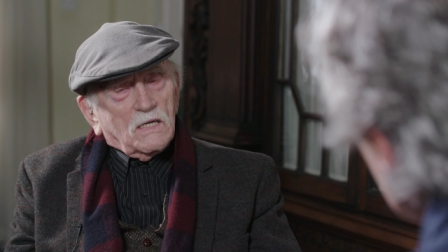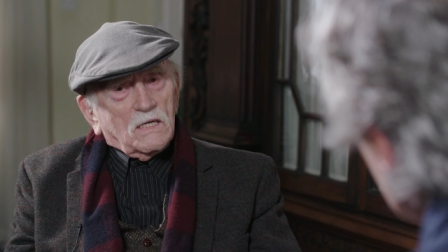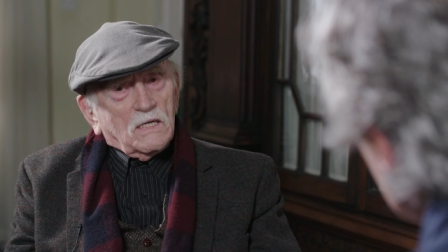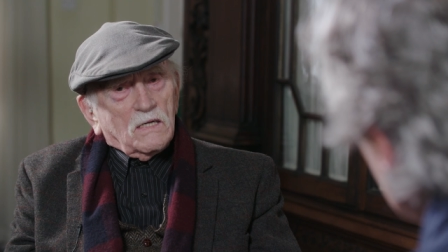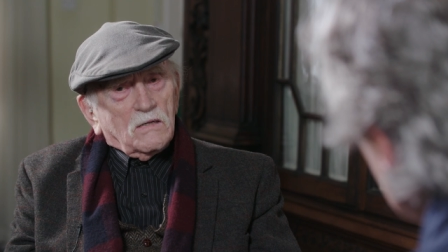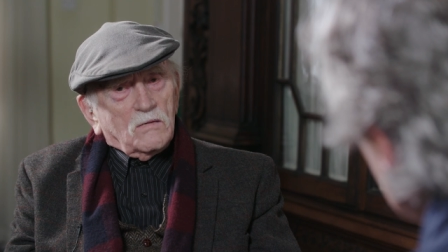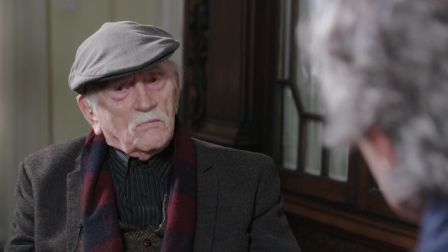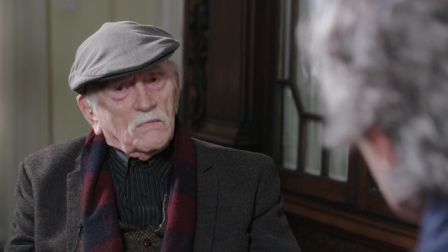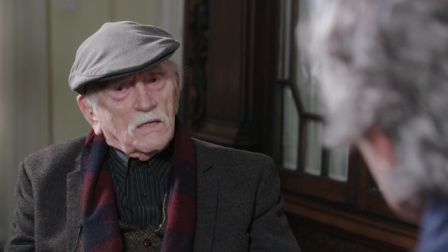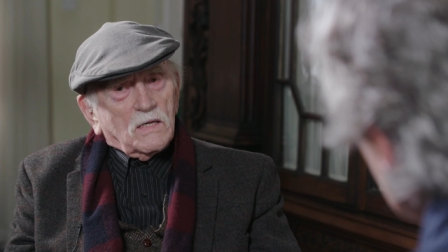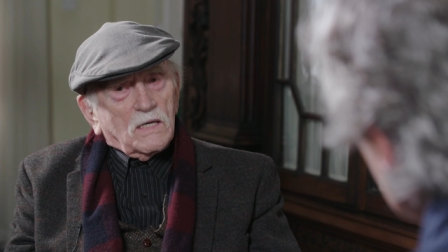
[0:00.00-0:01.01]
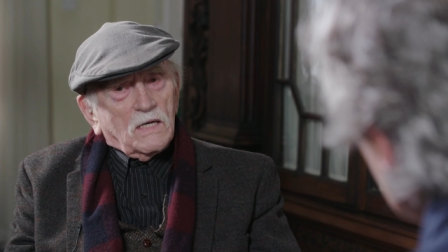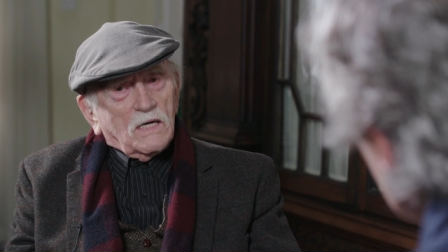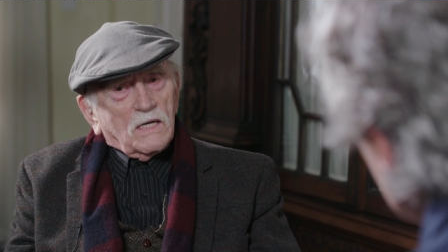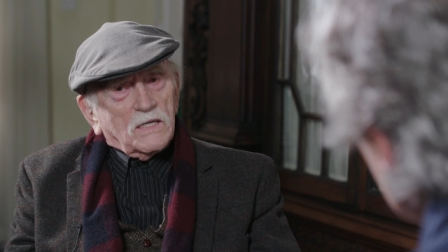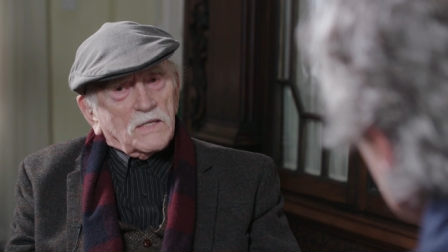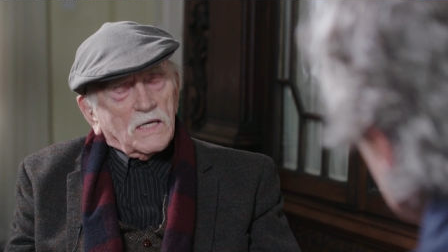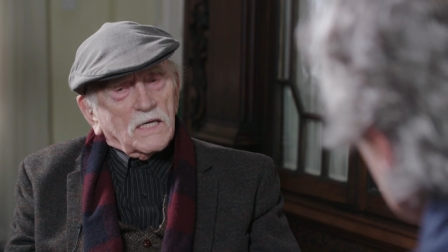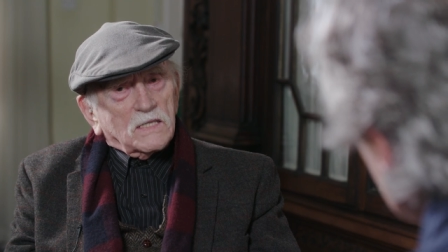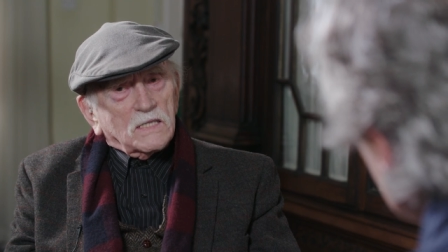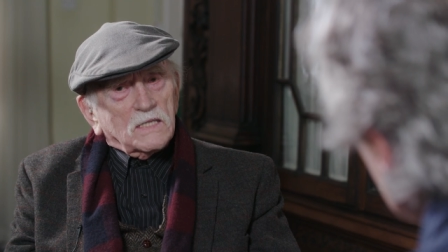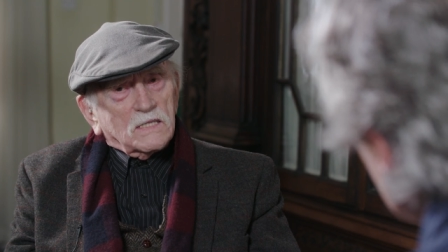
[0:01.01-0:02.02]
Um, and I think
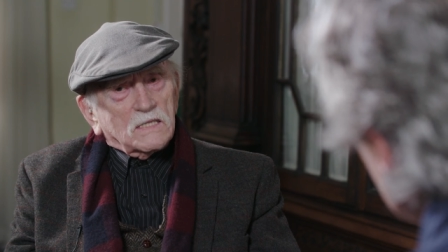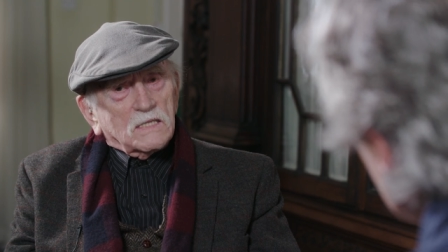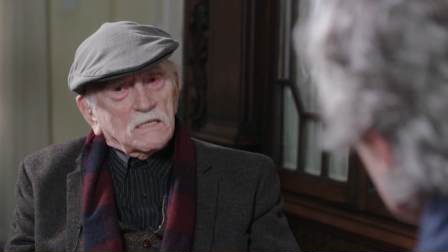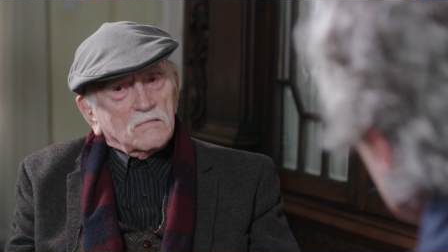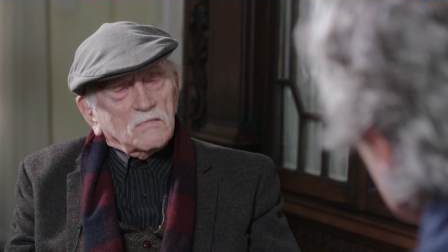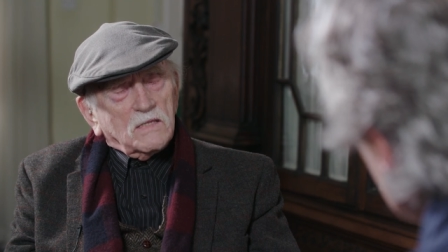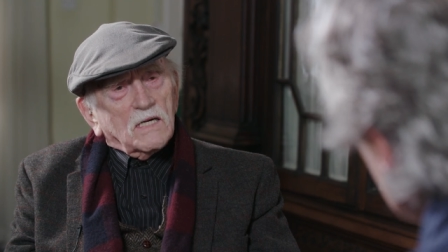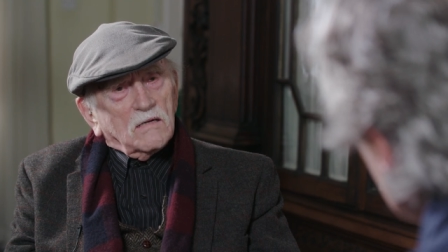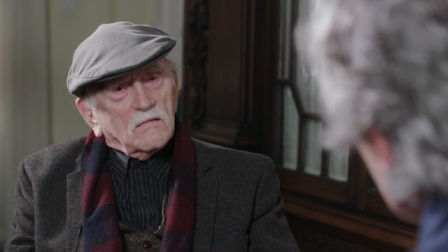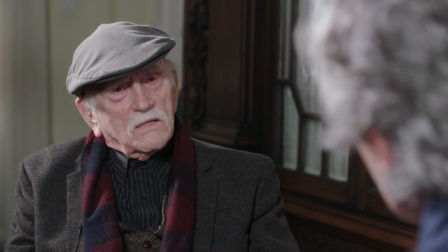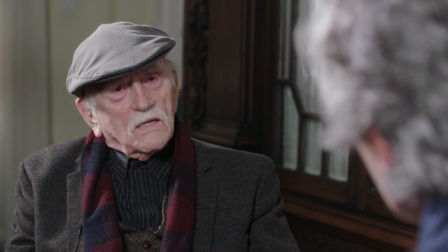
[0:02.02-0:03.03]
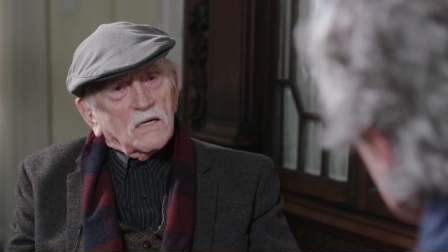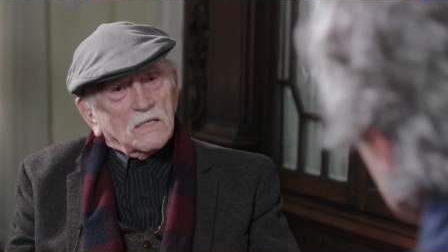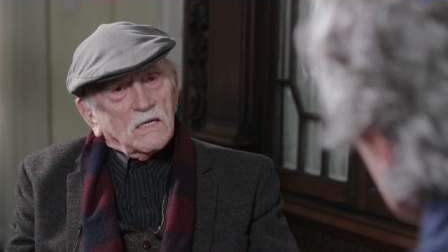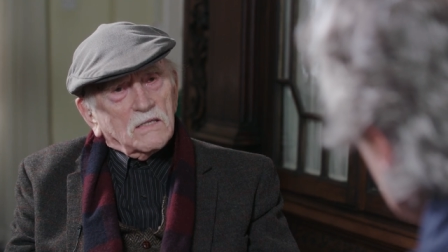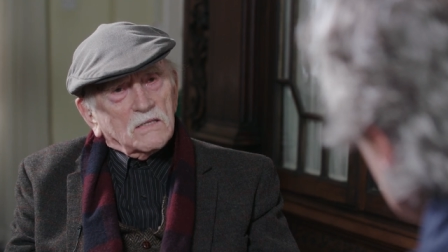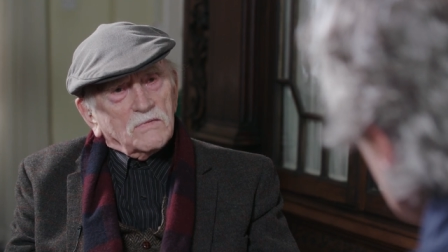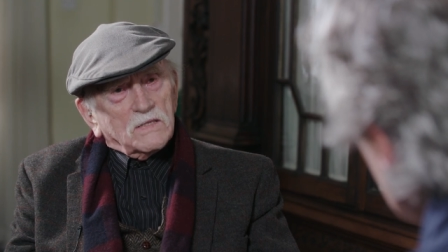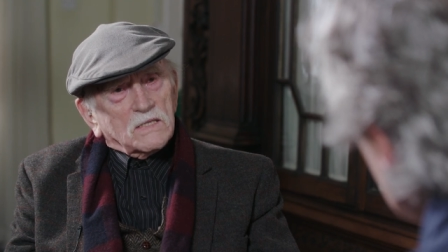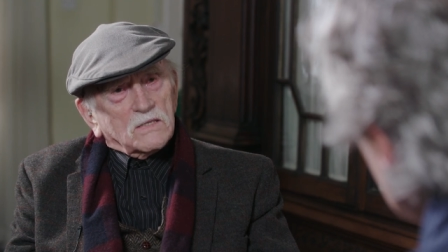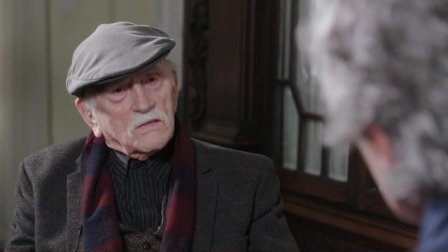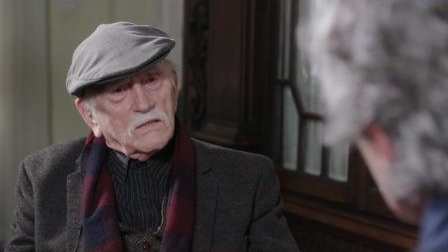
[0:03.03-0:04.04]
it is, yeah, an alternative
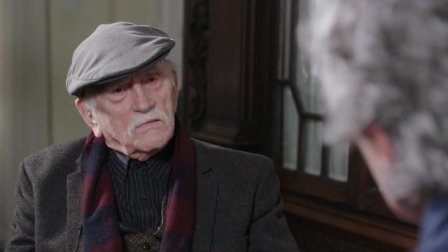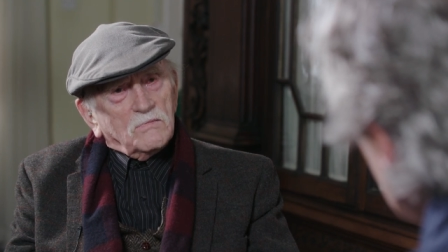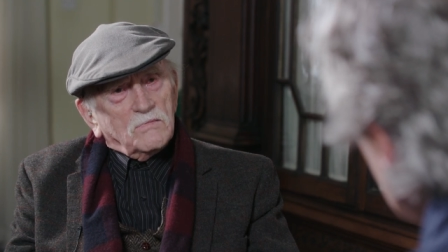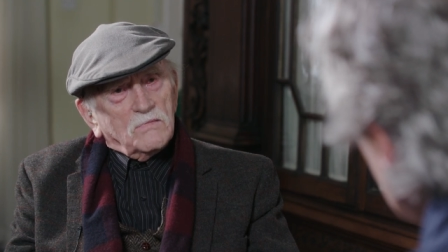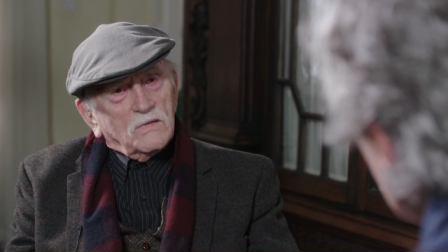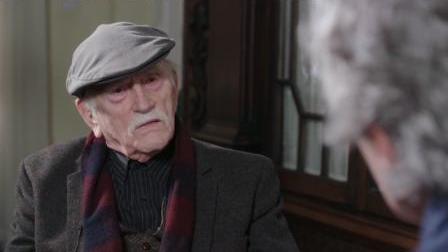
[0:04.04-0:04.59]
history, mm.